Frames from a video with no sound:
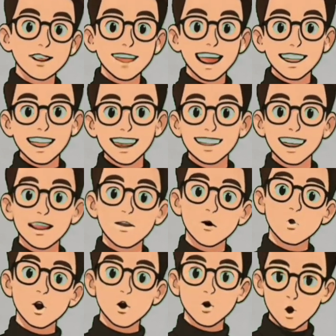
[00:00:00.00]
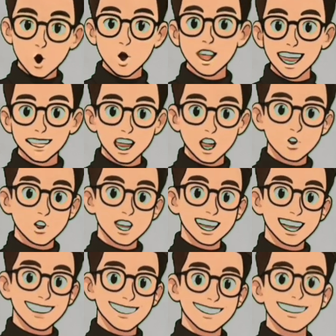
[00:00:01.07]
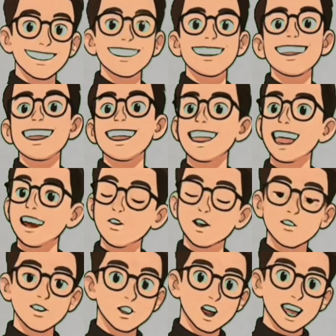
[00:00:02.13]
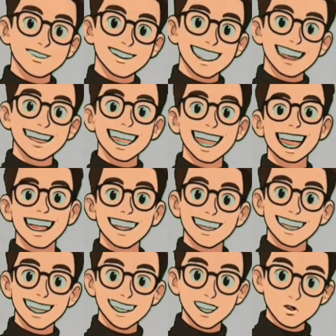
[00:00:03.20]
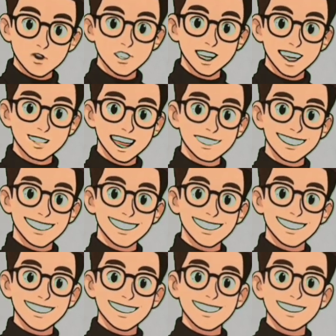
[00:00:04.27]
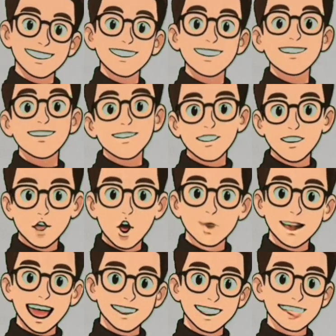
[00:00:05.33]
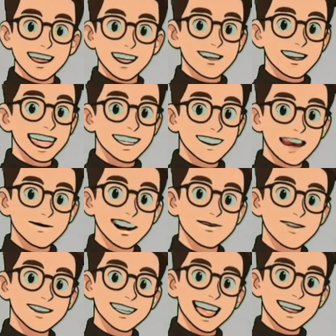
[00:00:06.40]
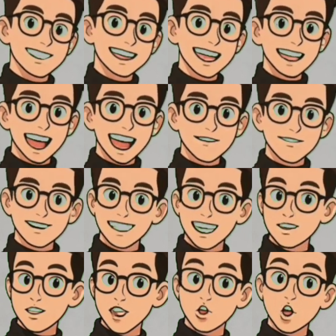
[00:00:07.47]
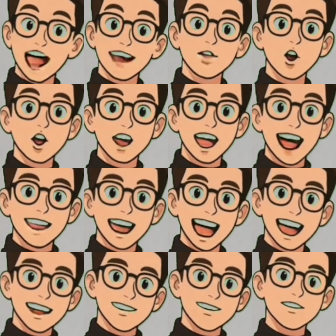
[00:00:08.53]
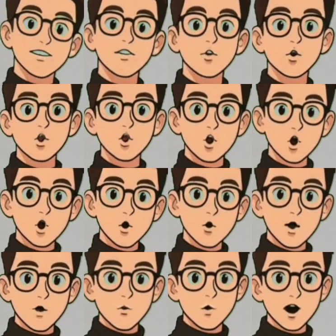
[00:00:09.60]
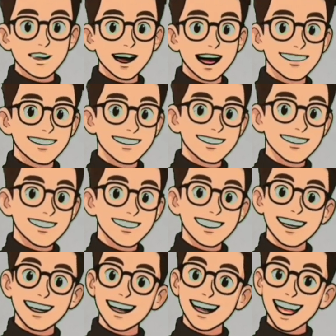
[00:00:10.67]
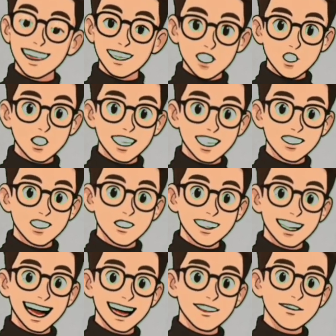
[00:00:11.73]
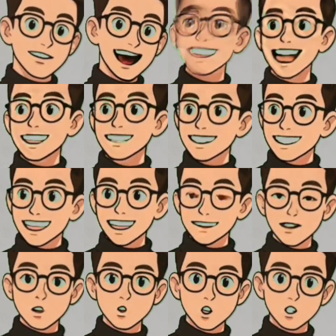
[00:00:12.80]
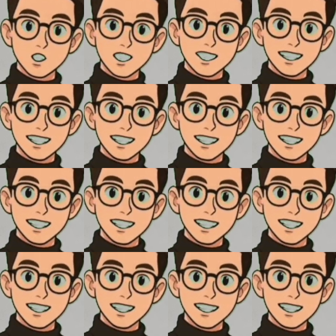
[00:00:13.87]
12.17 Modeling Mach Speed. As with any wave, the speed of sound is a function of the medium through which it travels. The density of the medium is one factor that controls the speed of sound through the medium. The density of a fluid depends on its